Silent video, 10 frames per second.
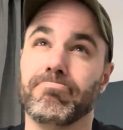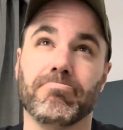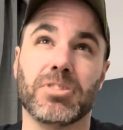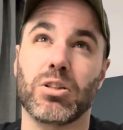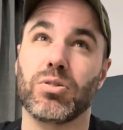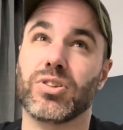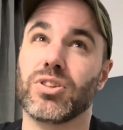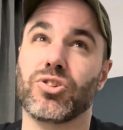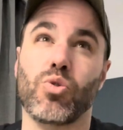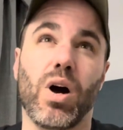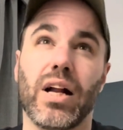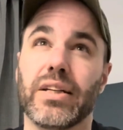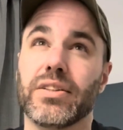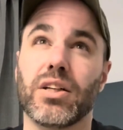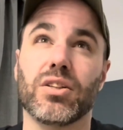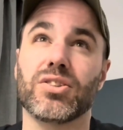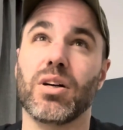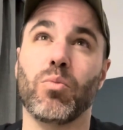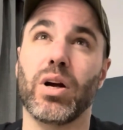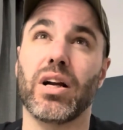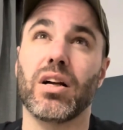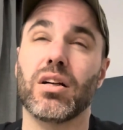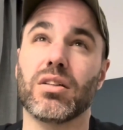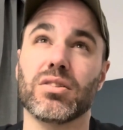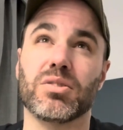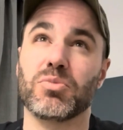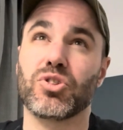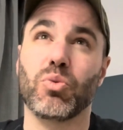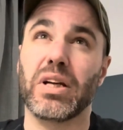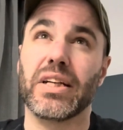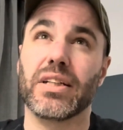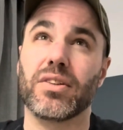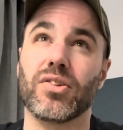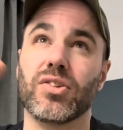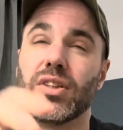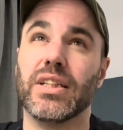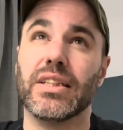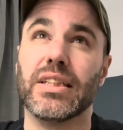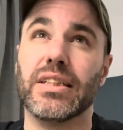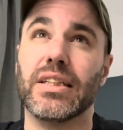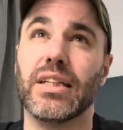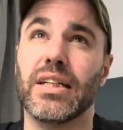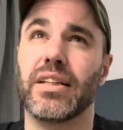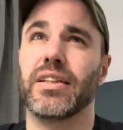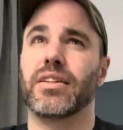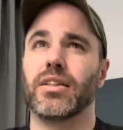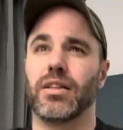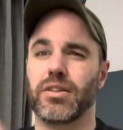There was a squat in there somewhere, some swings, and then uh, I think the,